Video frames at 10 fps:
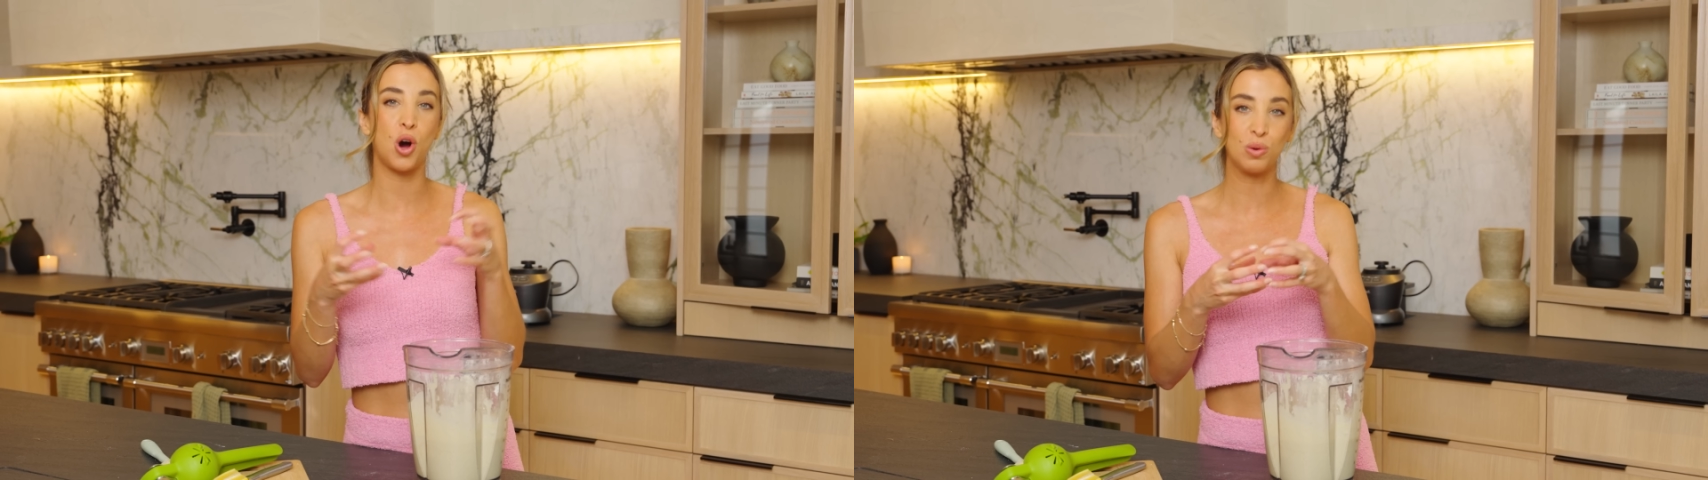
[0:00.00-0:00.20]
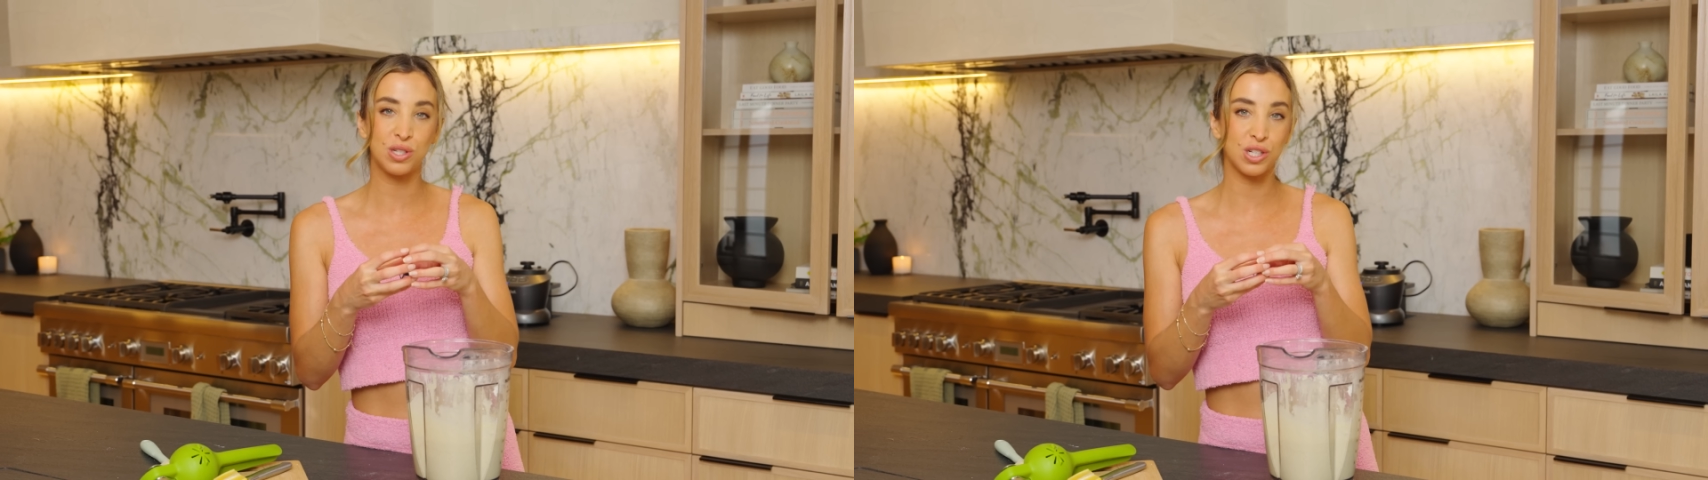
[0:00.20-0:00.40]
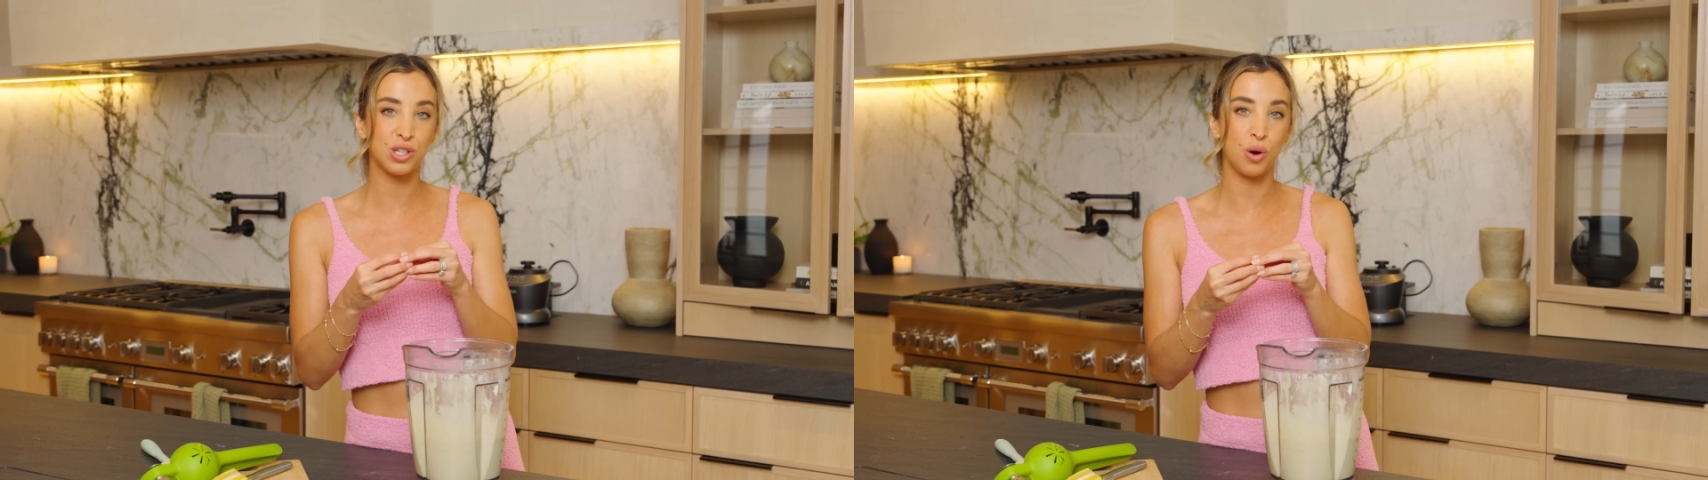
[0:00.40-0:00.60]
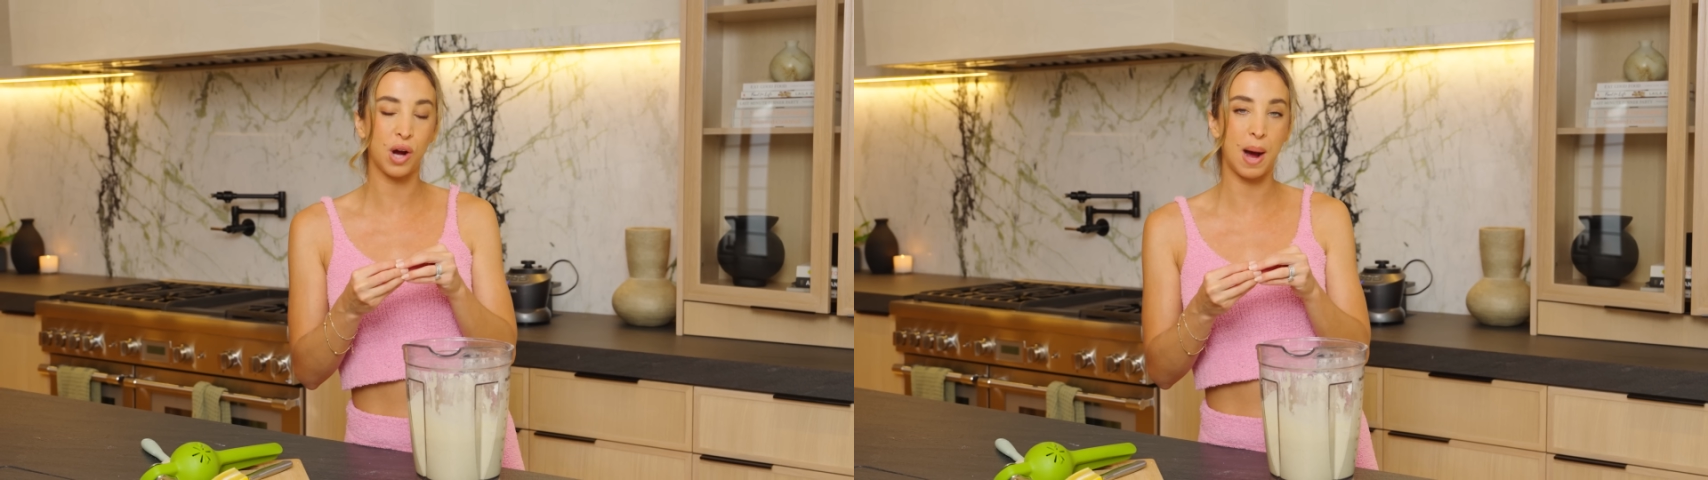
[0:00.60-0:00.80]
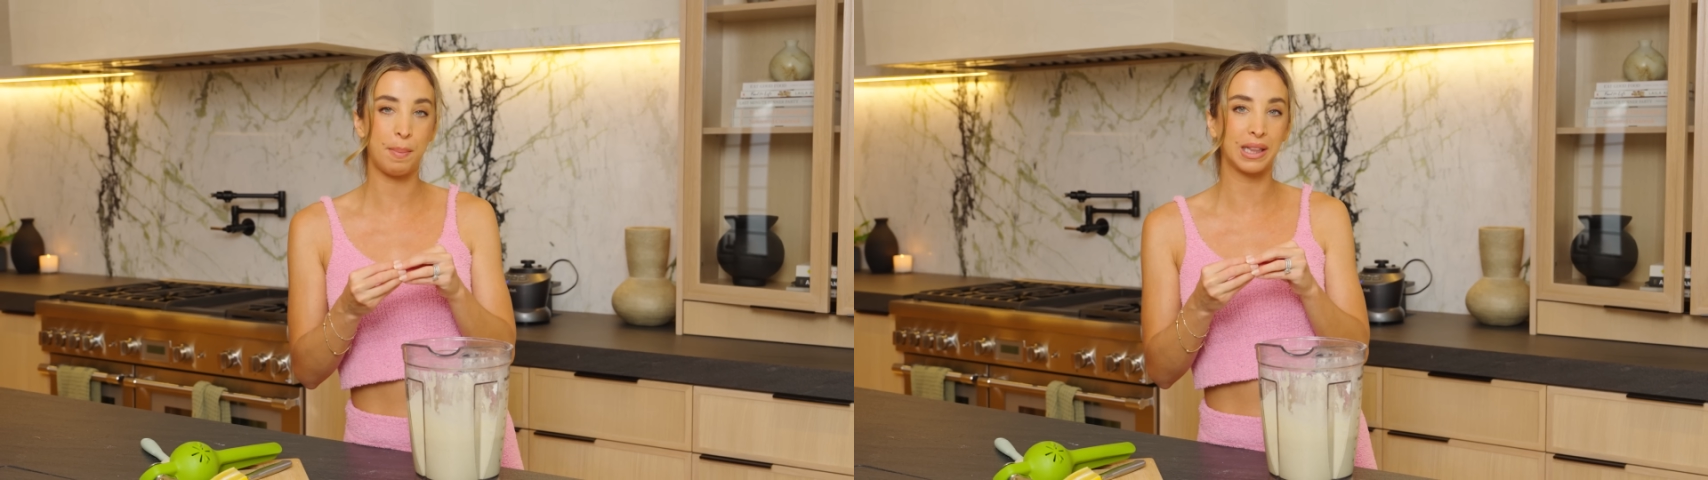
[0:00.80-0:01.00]
oats to soak
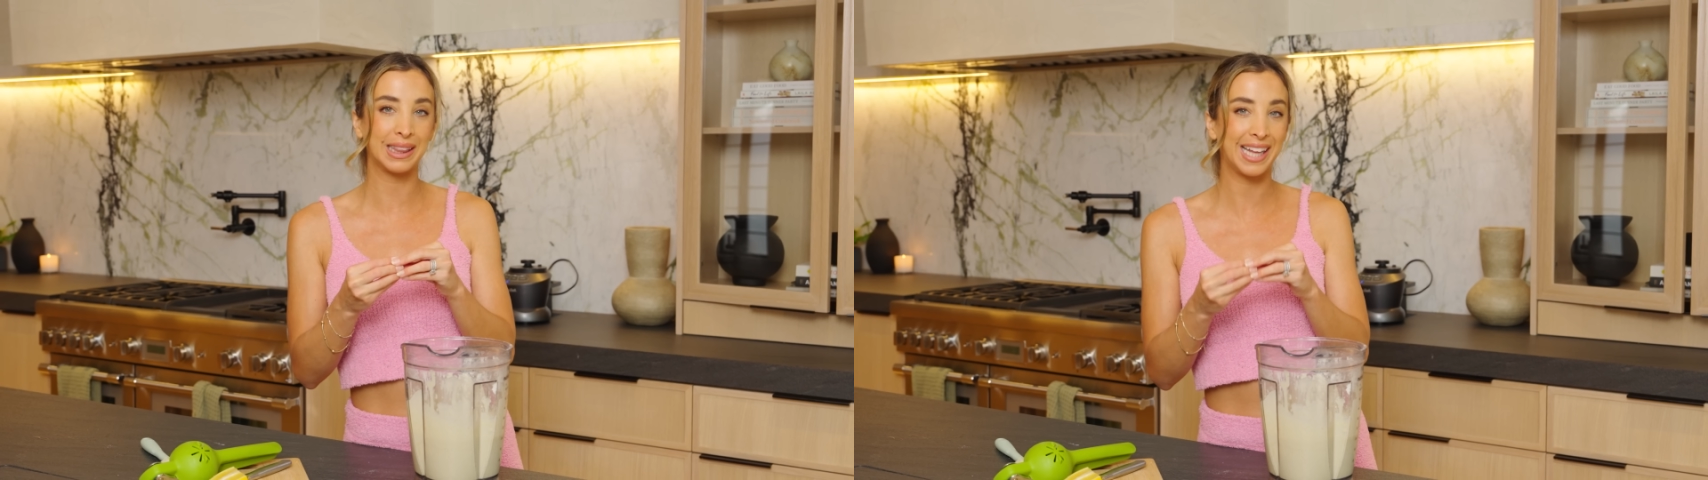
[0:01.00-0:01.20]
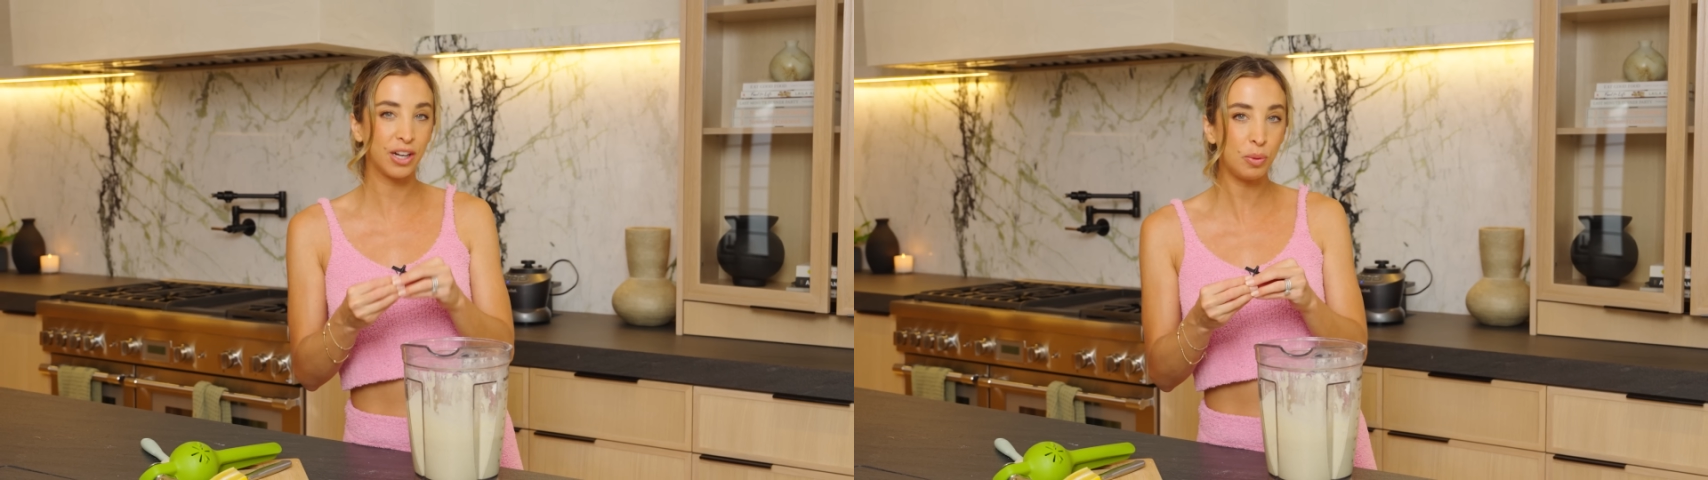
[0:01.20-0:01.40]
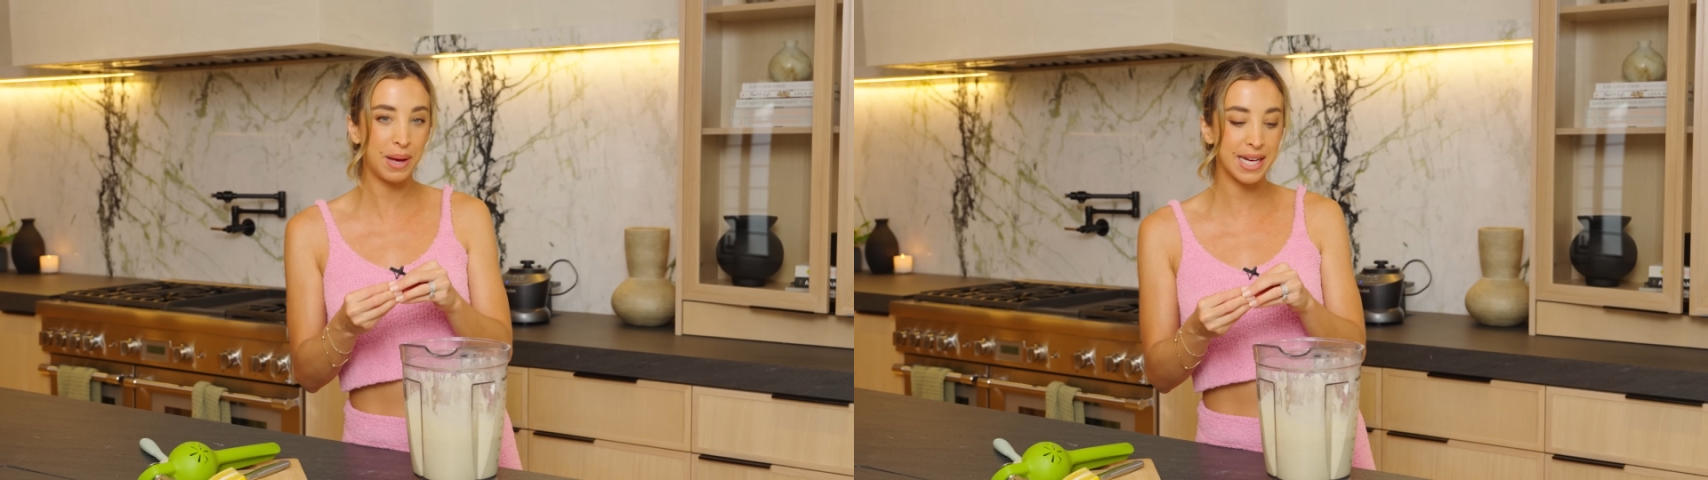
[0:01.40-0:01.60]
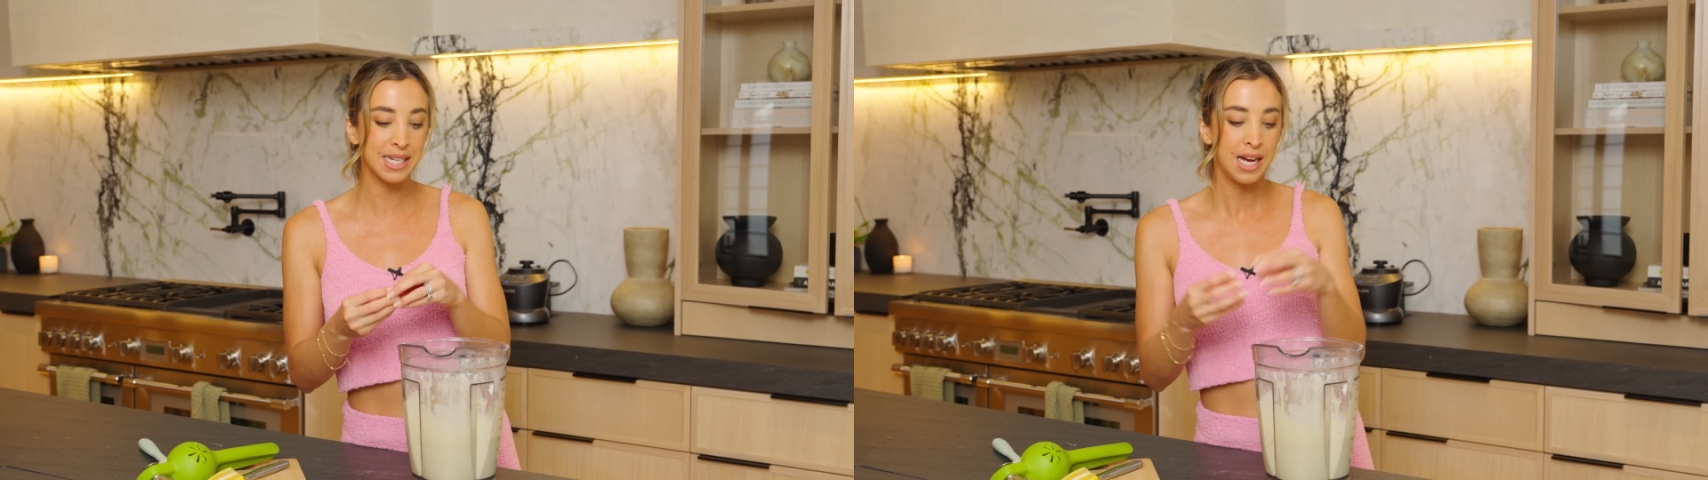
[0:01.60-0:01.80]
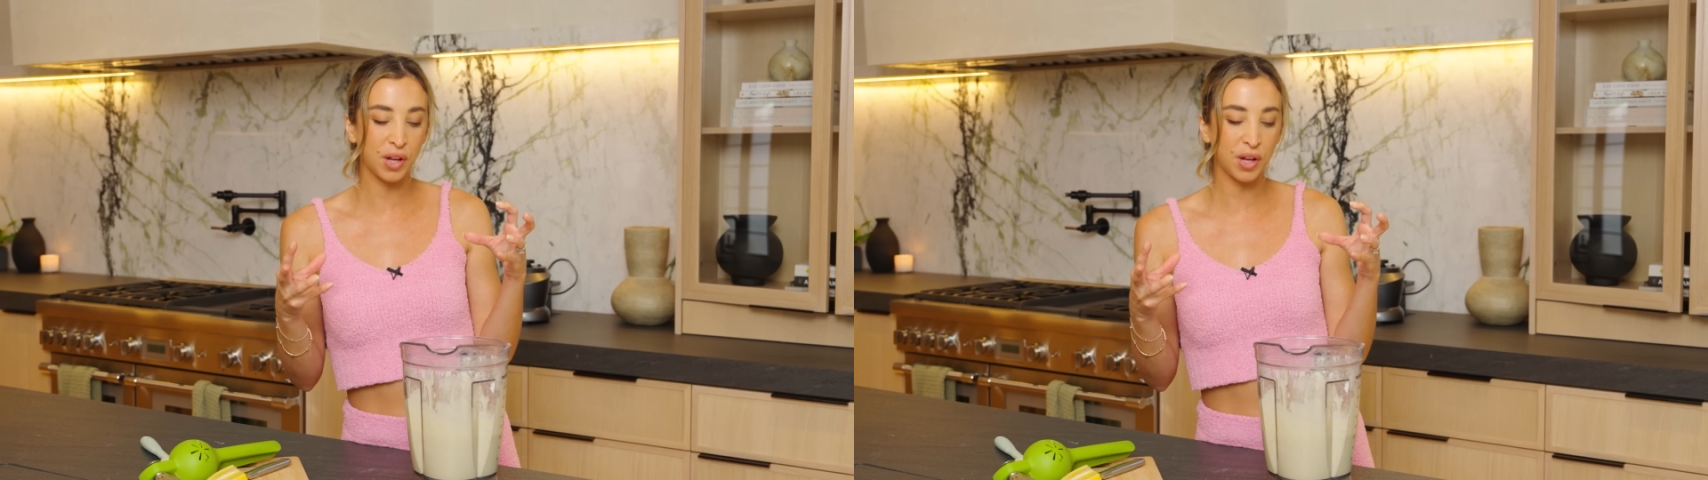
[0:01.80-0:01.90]
up a little bit